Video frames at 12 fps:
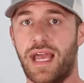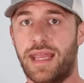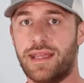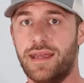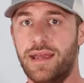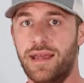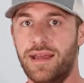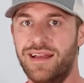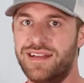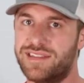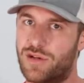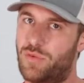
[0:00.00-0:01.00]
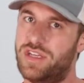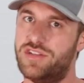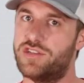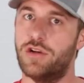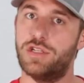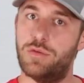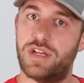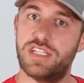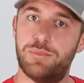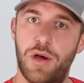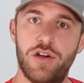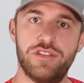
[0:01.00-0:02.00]
like. So when you start to
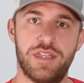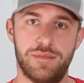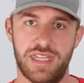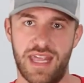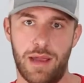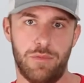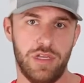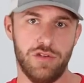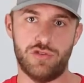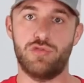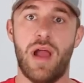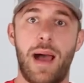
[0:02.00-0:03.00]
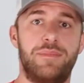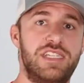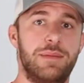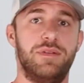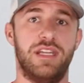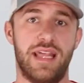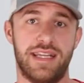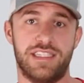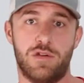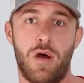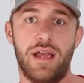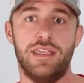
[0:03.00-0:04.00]
expose them to that, when you drop deep into that
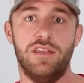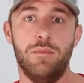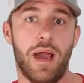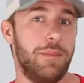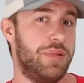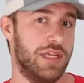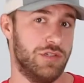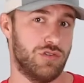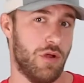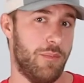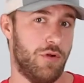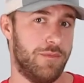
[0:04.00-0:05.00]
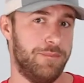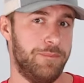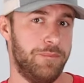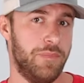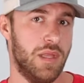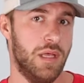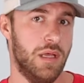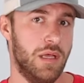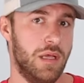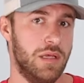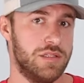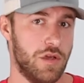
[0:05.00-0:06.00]
squat, you might be in trouble.
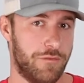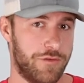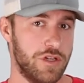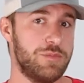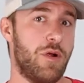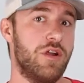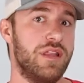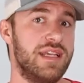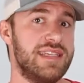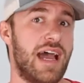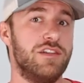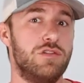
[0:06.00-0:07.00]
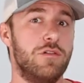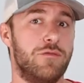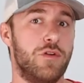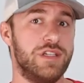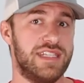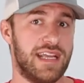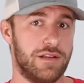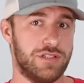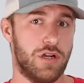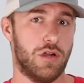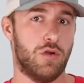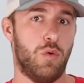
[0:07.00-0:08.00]
So first part of this, how to avoid tears
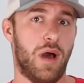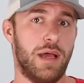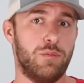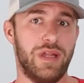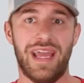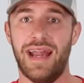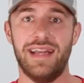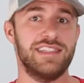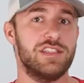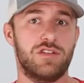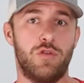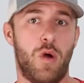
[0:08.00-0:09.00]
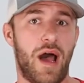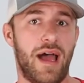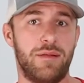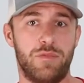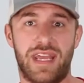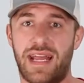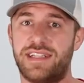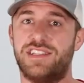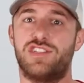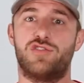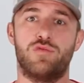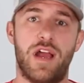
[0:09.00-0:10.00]
in our quad, we gotta squat, we gotta
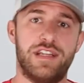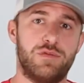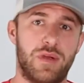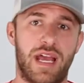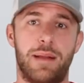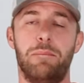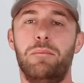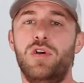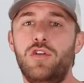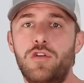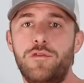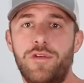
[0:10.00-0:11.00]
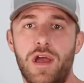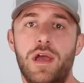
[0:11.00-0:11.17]
stretch, we gotta move